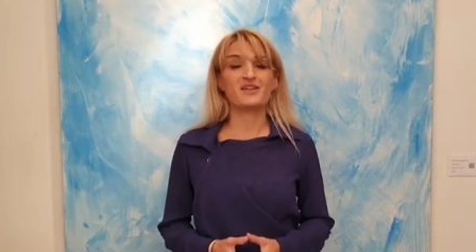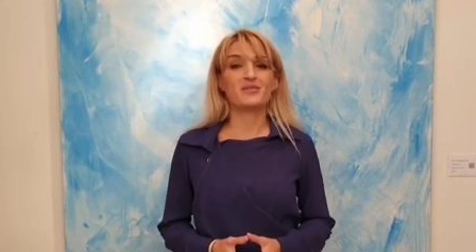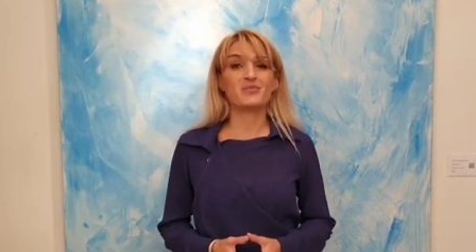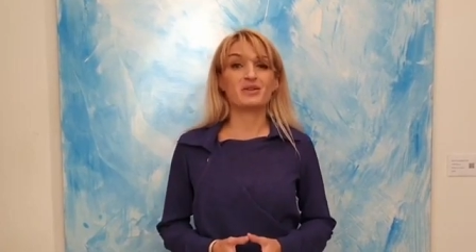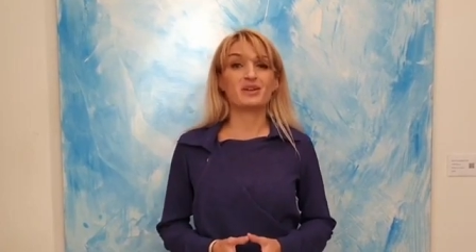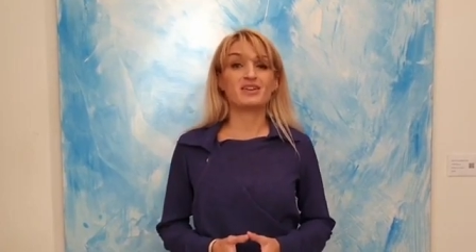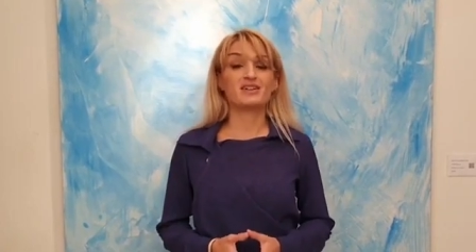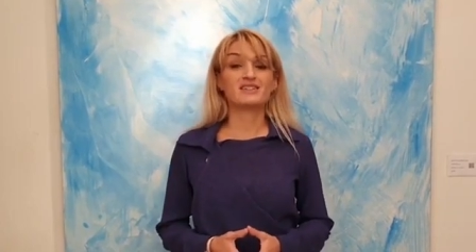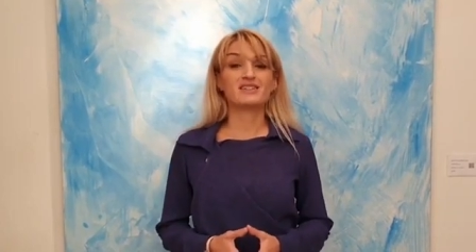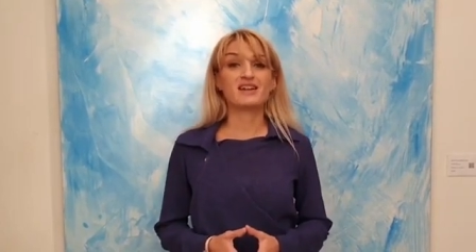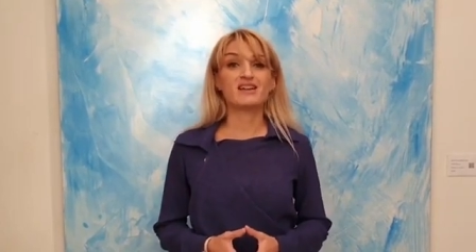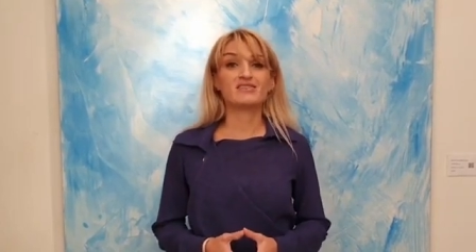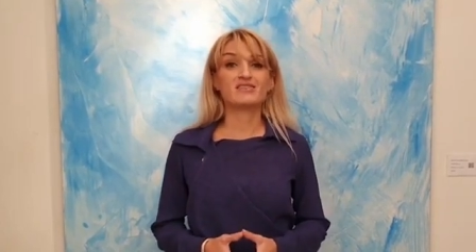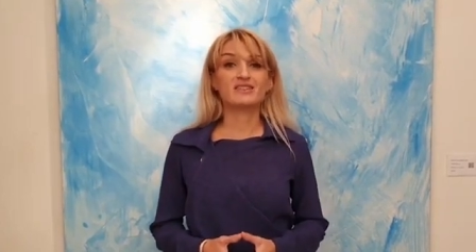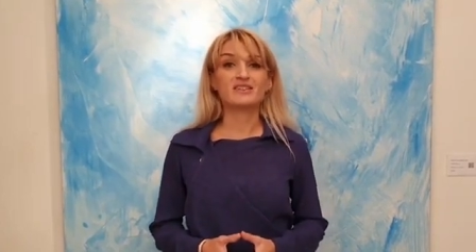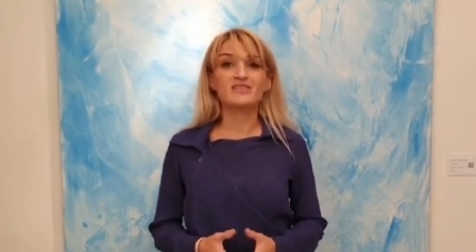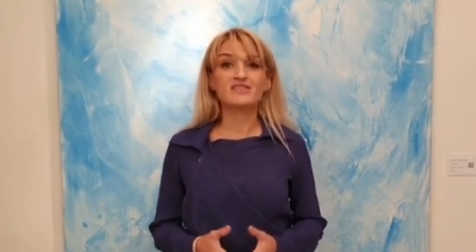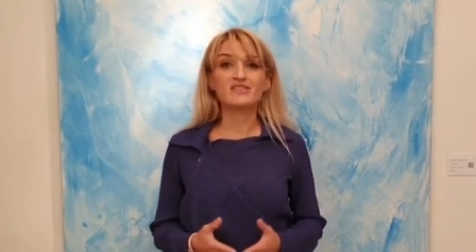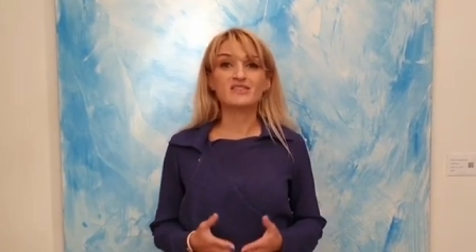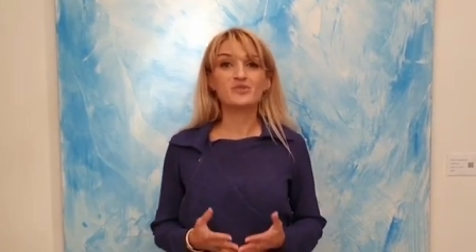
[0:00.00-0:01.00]
because I
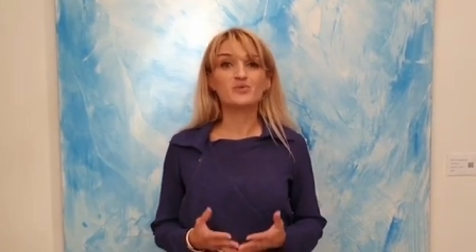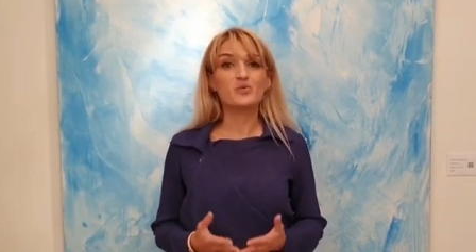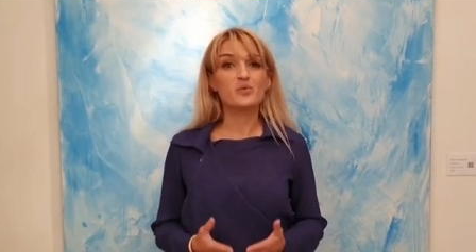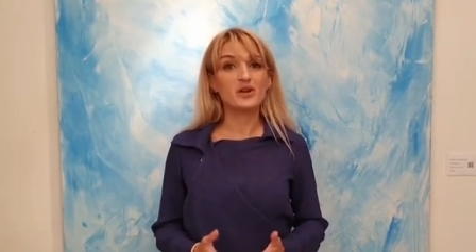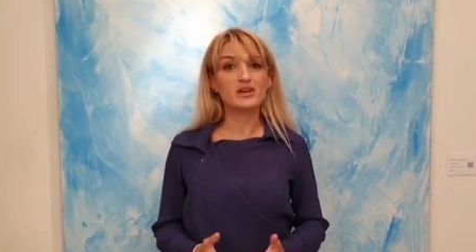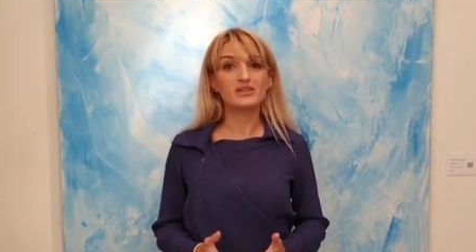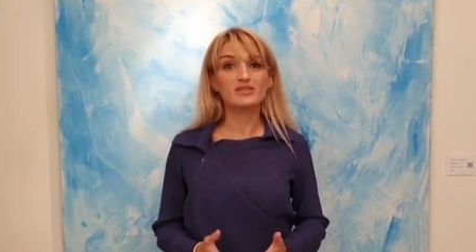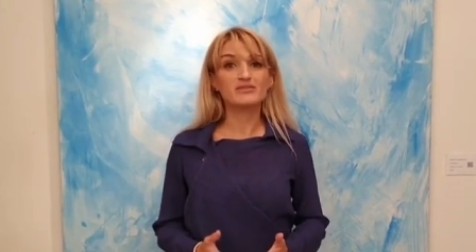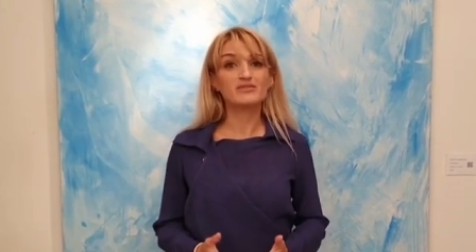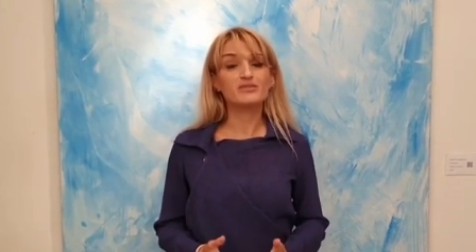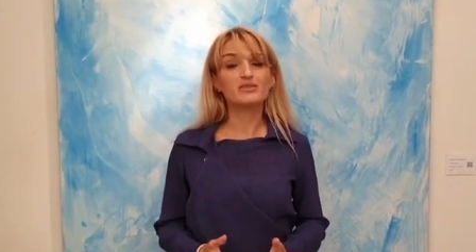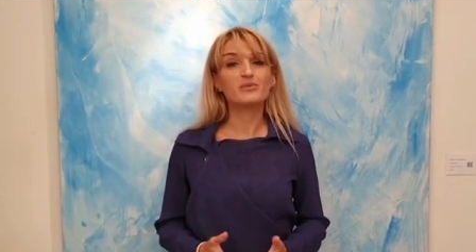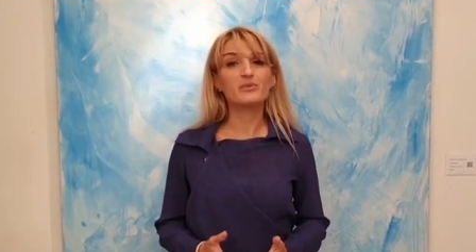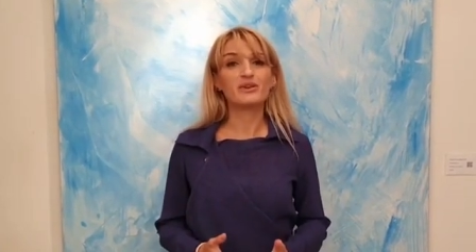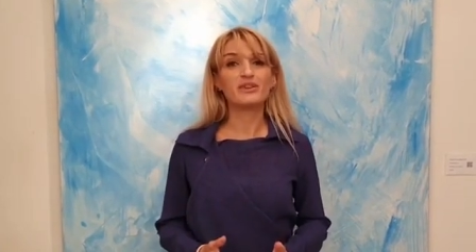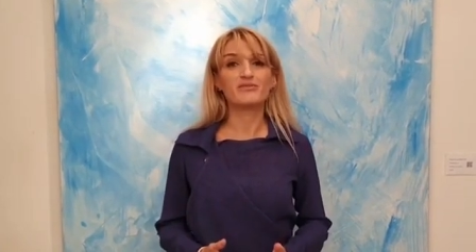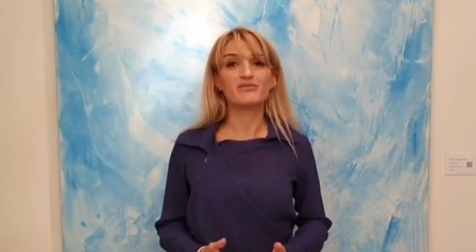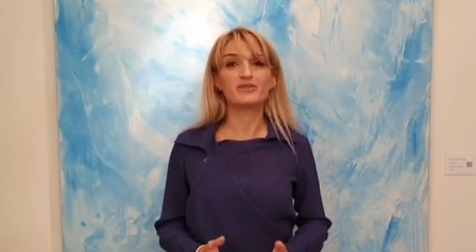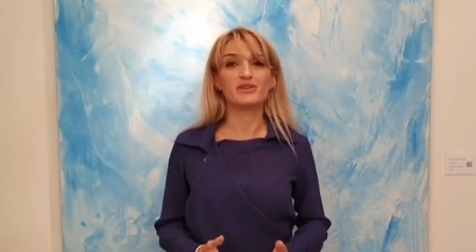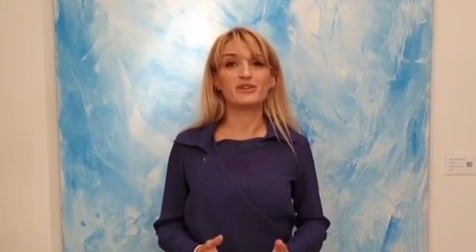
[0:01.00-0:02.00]
think this wonderful
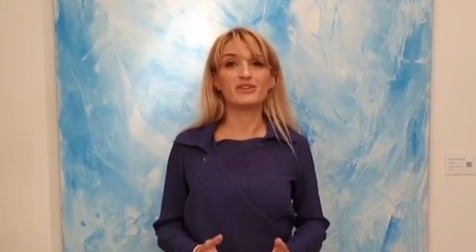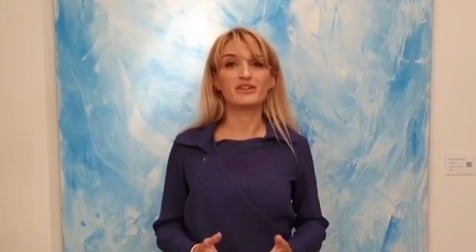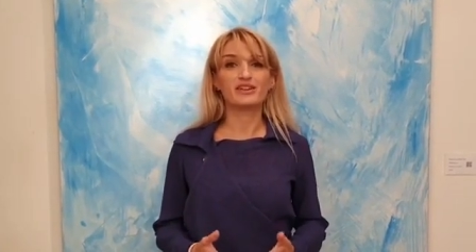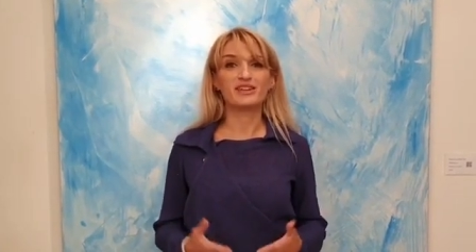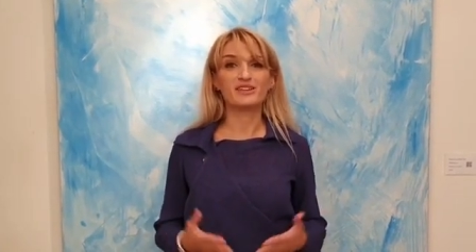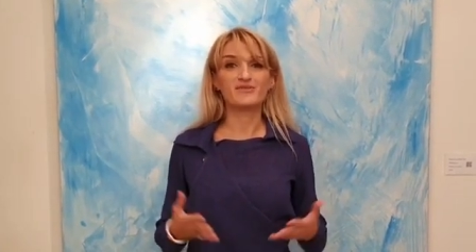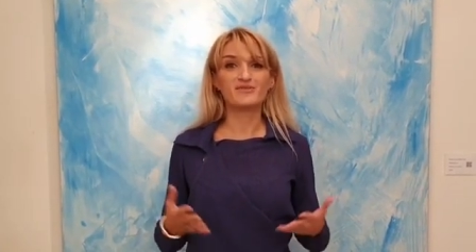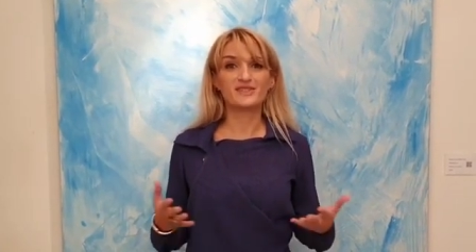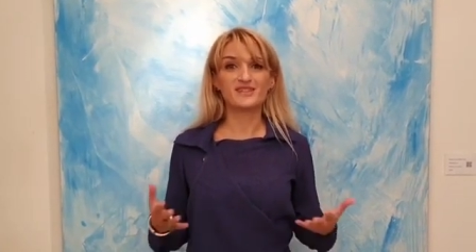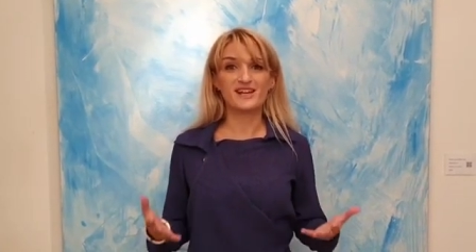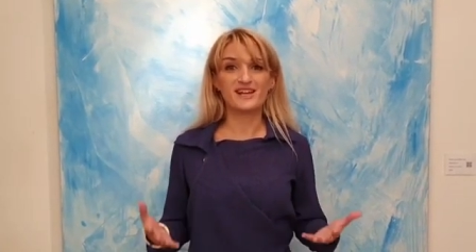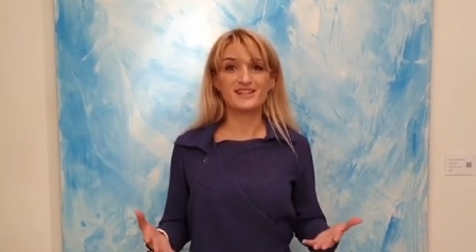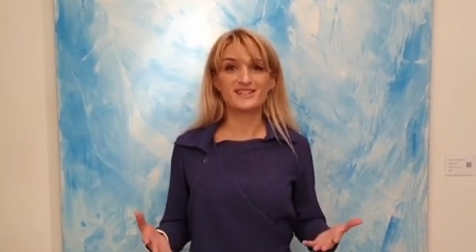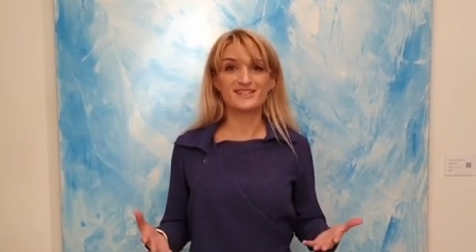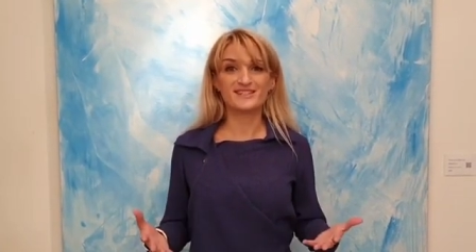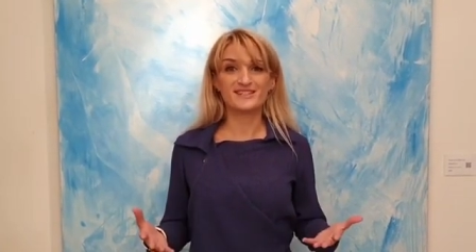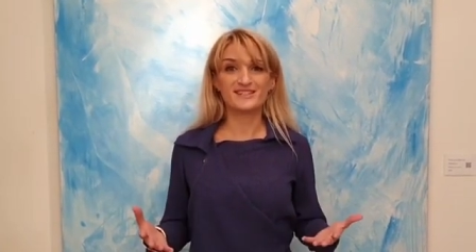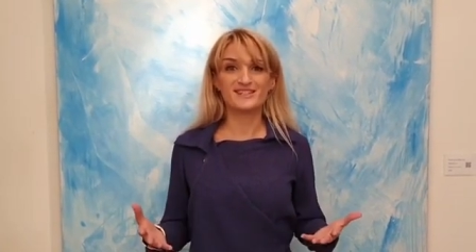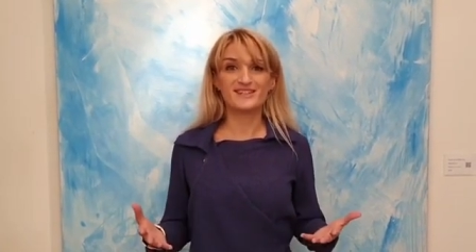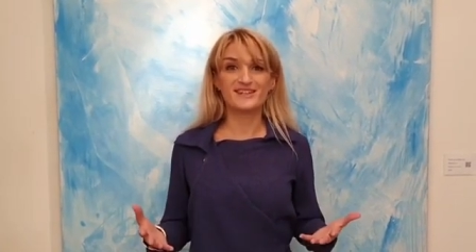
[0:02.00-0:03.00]
river gives
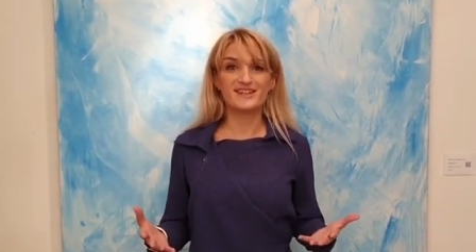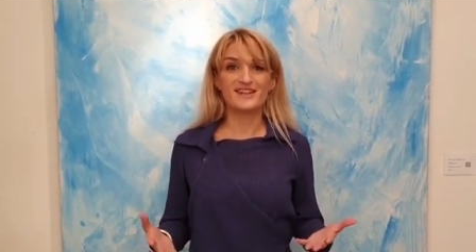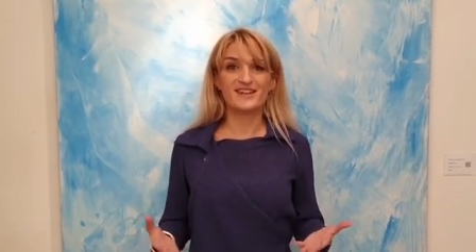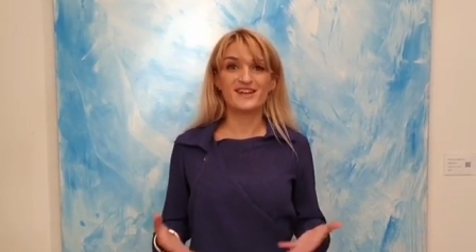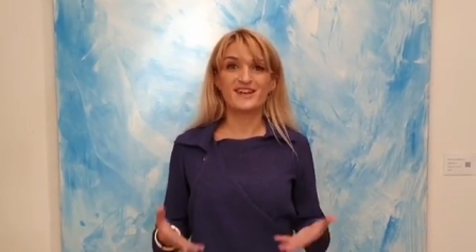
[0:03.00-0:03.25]
us